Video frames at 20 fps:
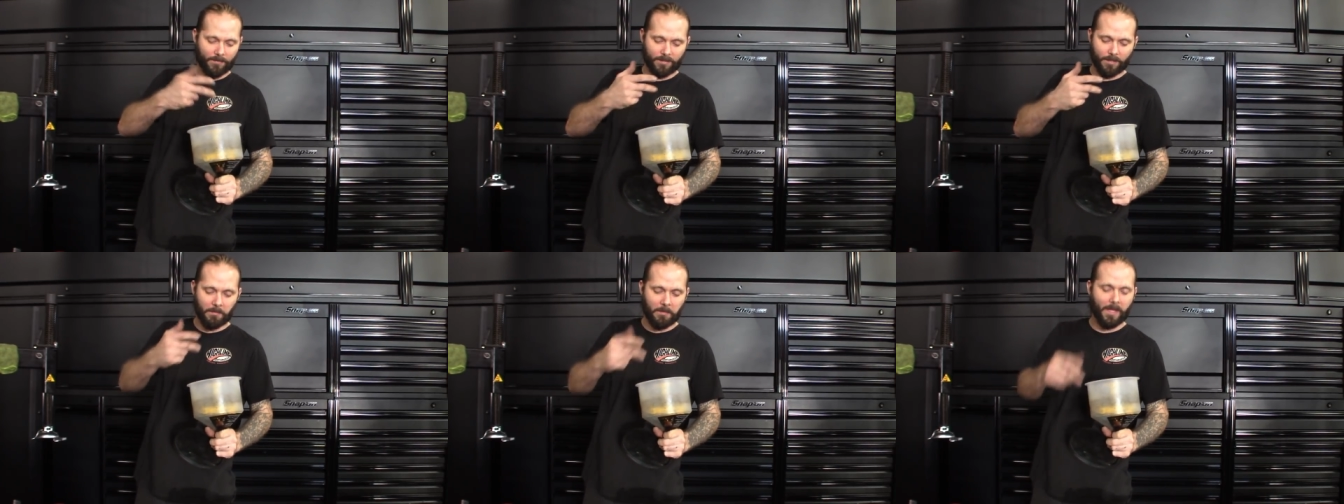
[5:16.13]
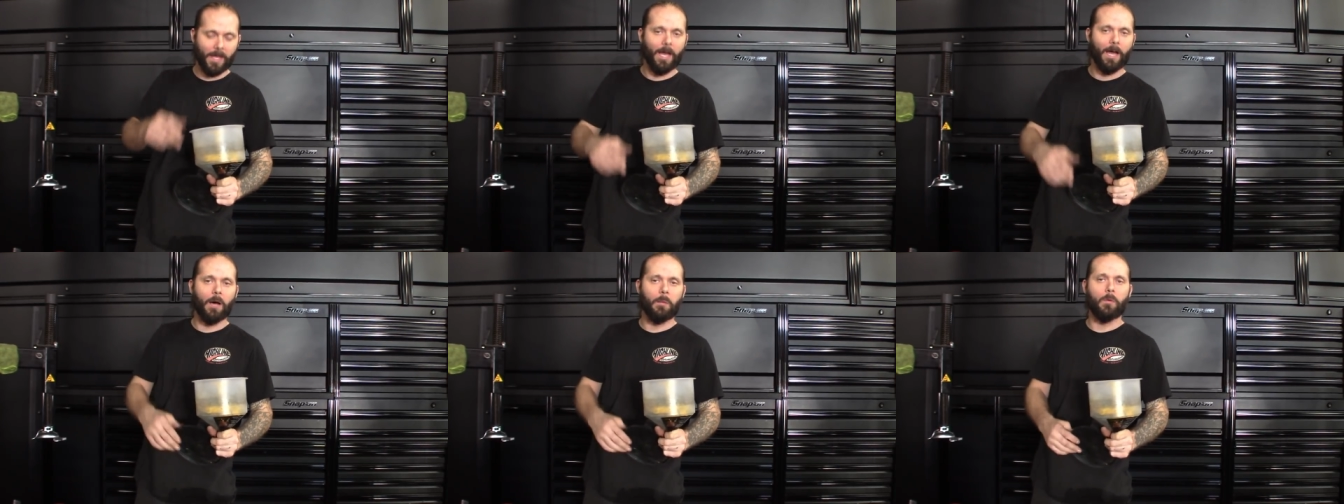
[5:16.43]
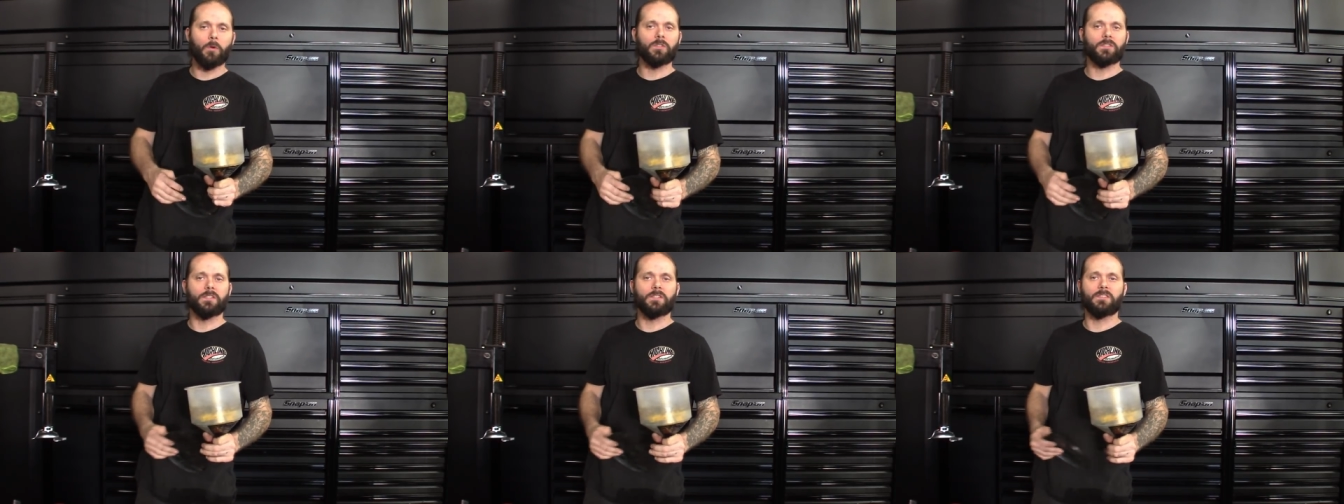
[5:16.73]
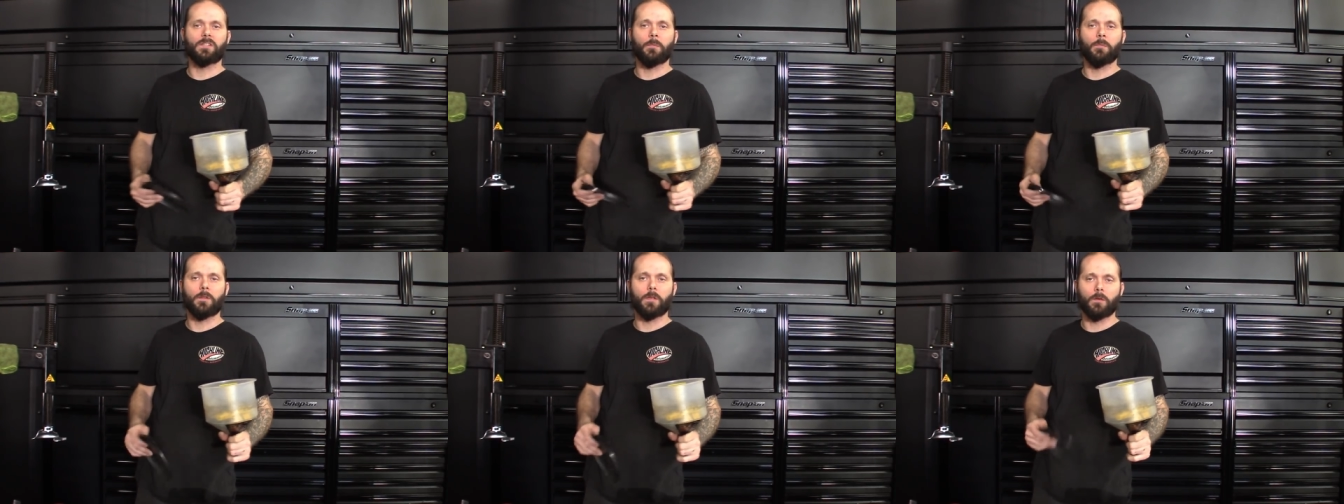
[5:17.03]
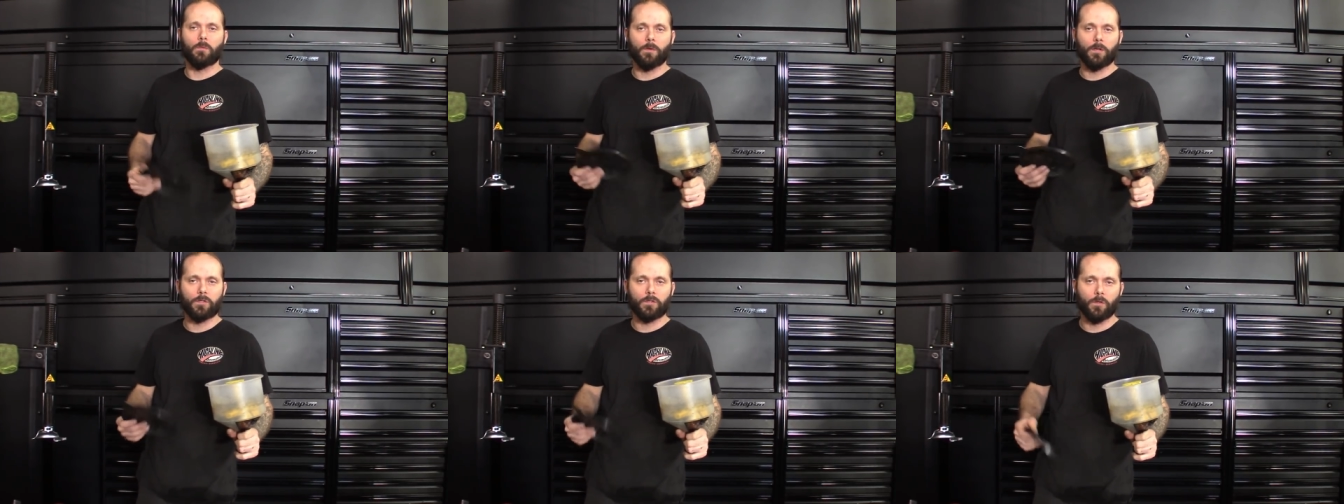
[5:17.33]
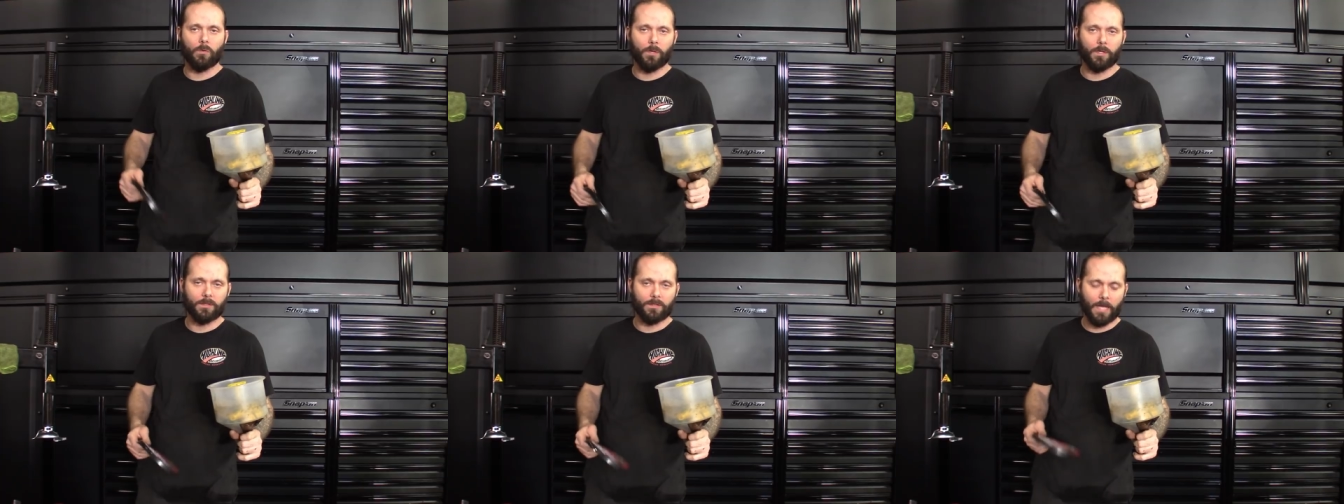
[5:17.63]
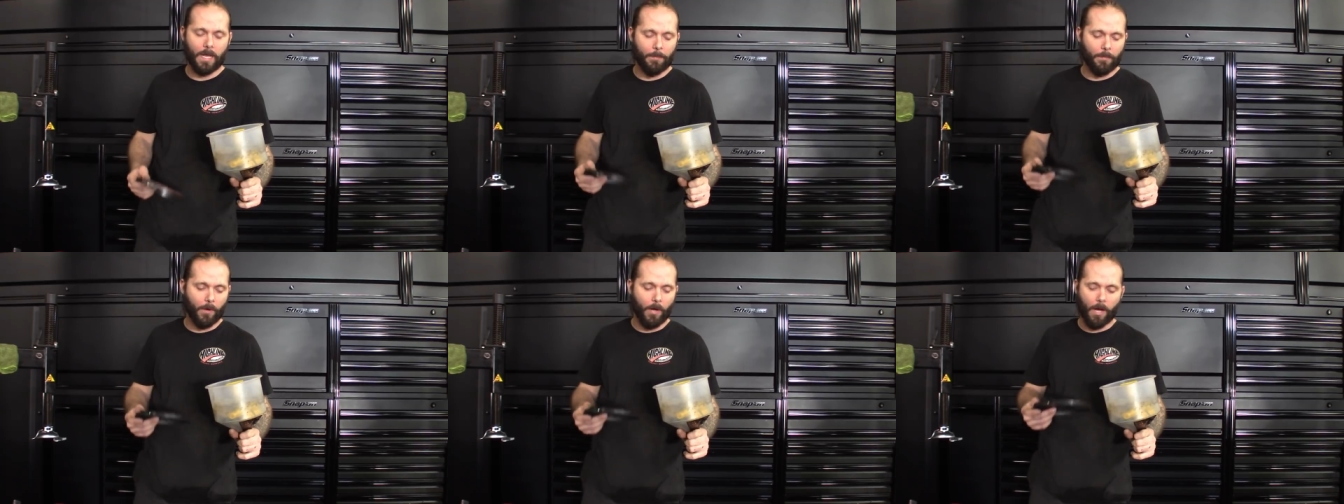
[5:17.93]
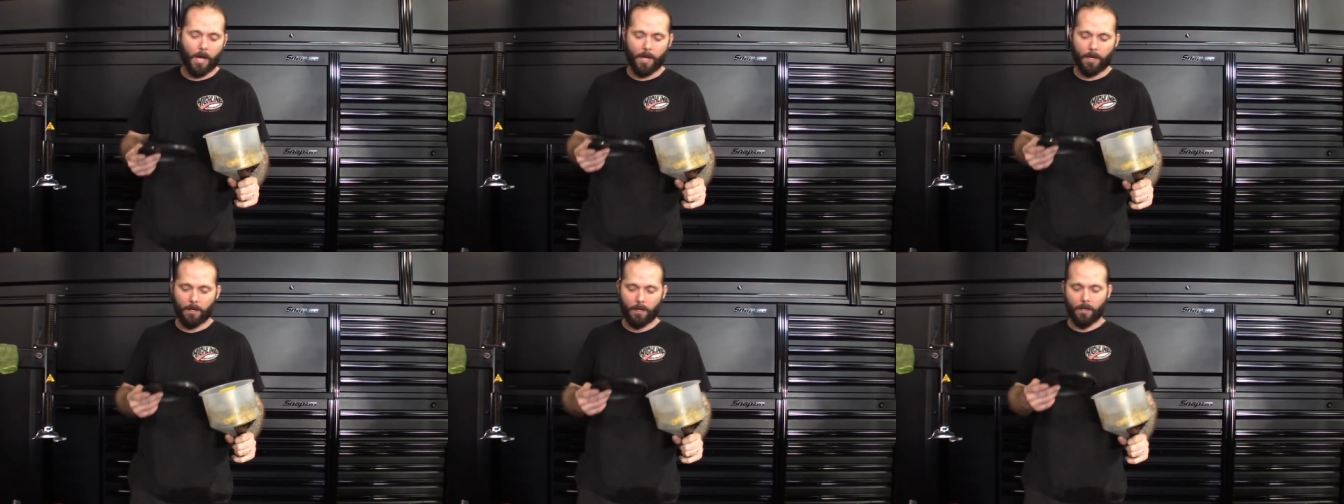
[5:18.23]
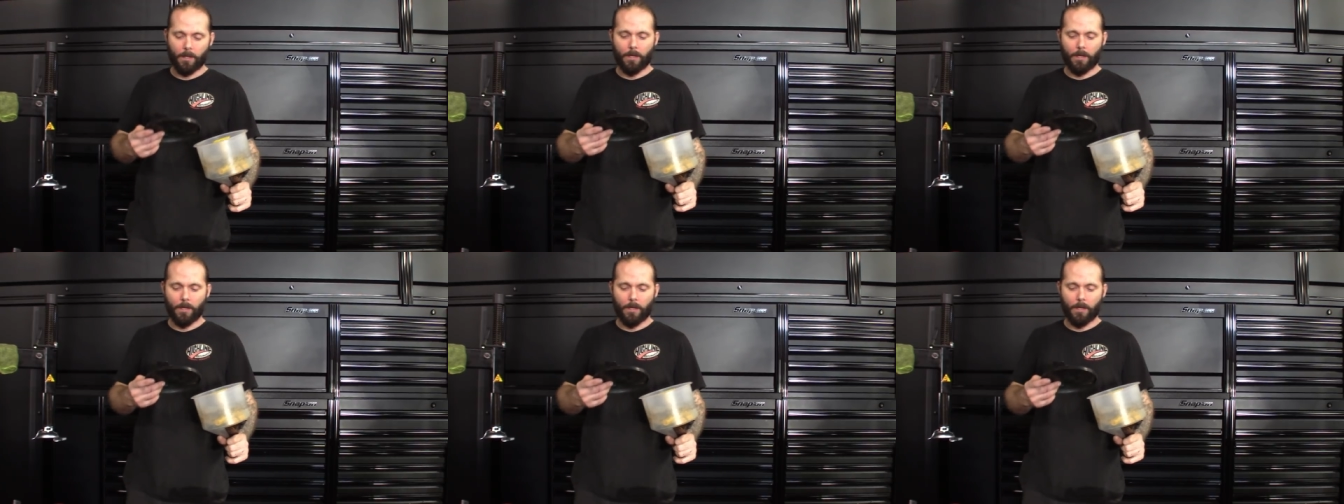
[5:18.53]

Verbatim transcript: some of the elbows and some of the original ones I bought.